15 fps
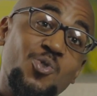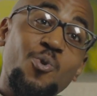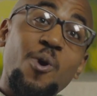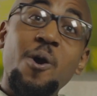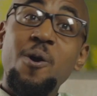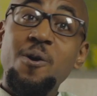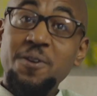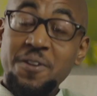you
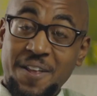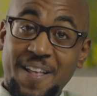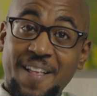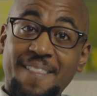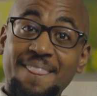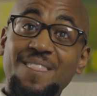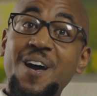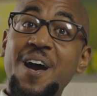heard
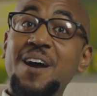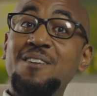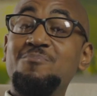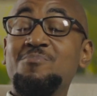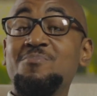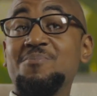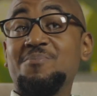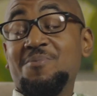in
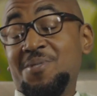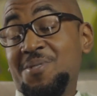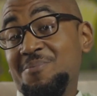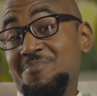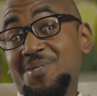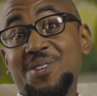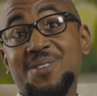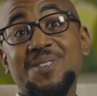that
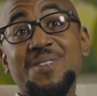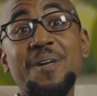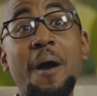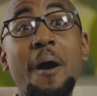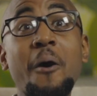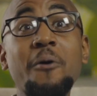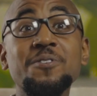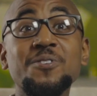just
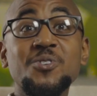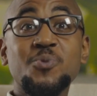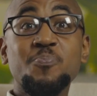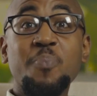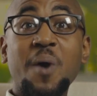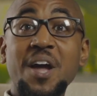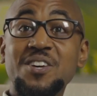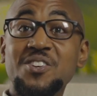now,
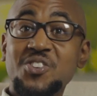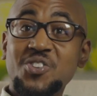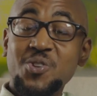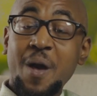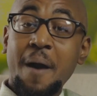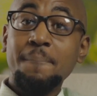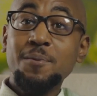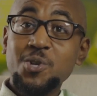despite
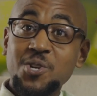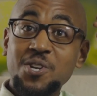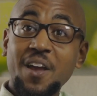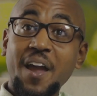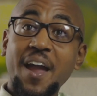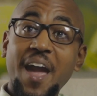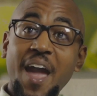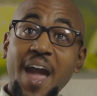
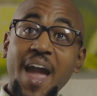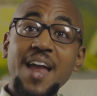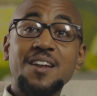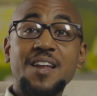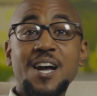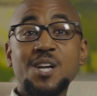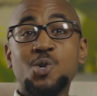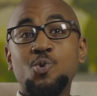establishing a
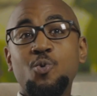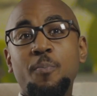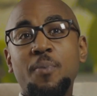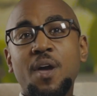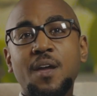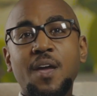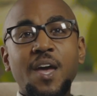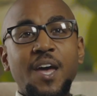national
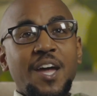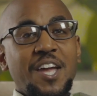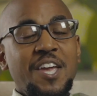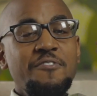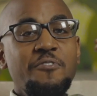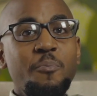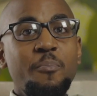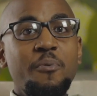bank,
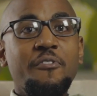even